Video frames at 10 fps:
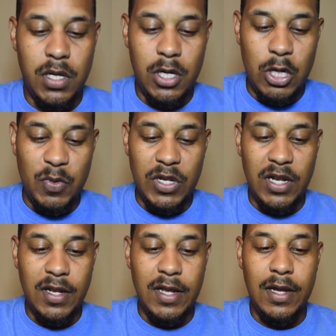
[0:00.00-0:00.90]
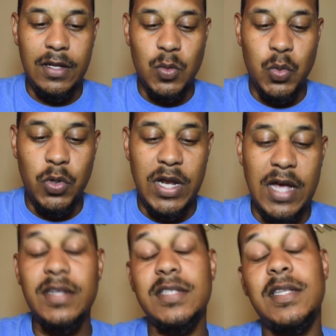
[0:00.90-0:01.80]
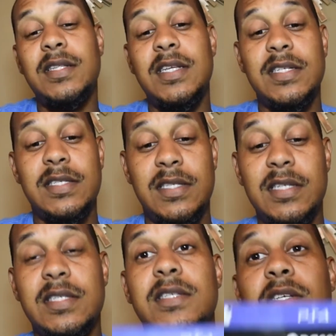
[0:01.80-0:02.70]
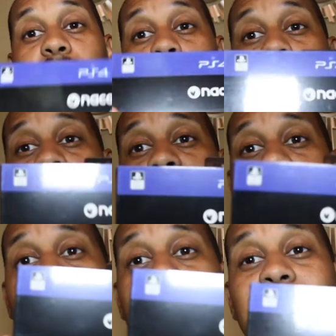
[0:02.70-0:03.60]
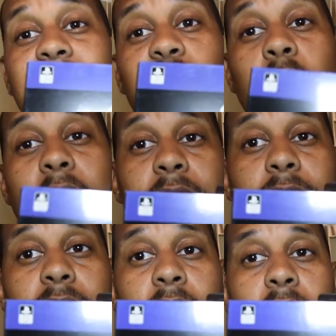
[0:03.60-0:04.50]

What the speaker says: Another thing to point out is this controller right here is wired,